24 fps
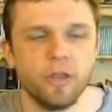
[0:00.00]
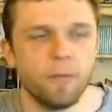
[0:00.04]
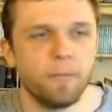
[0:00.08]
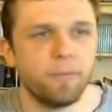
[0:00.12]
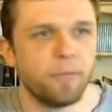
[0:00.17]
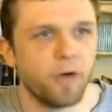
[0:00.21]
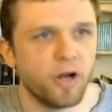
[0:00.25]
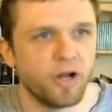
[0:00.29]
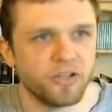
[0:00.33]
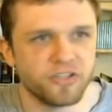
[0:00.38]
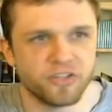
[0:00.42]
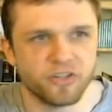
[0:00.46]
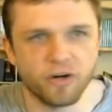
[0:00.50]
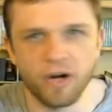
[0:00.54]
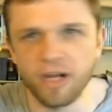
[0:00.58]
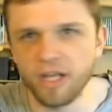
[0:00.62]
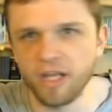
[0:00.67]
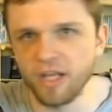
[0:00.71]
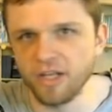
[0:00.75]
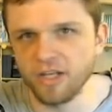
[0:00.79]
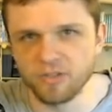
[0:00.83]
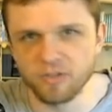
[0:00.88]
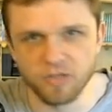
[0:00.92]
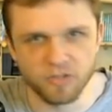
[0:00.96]
the ball
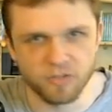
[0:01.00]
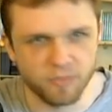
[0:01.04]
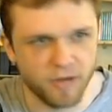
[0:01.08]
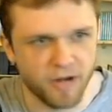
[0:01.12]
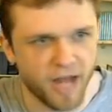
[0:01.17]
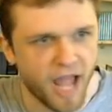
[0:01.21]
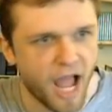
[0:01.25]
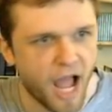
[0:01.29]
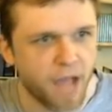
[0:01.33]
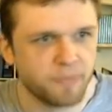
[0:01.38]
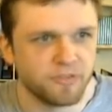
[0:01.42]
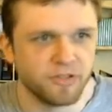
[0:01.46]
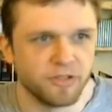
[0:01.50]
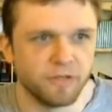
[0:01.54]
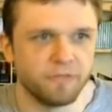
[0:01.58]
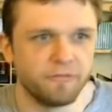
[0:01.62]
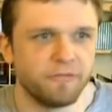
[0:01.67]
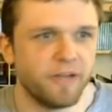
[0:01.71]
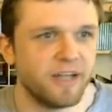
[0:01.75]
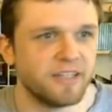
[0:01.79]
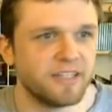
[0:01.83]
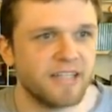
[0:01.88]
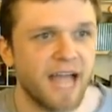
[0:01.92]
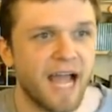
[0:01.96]
striking has just been absolutely
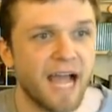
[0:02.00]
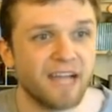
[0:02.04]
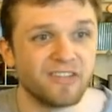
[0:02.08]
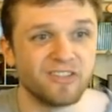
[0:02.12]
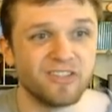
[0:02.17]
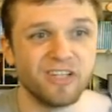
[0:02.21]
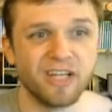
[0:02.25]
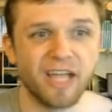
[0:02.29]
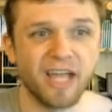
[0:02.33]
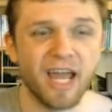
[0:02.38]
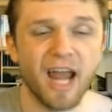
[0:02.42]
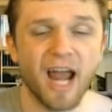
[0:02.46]
fantastic,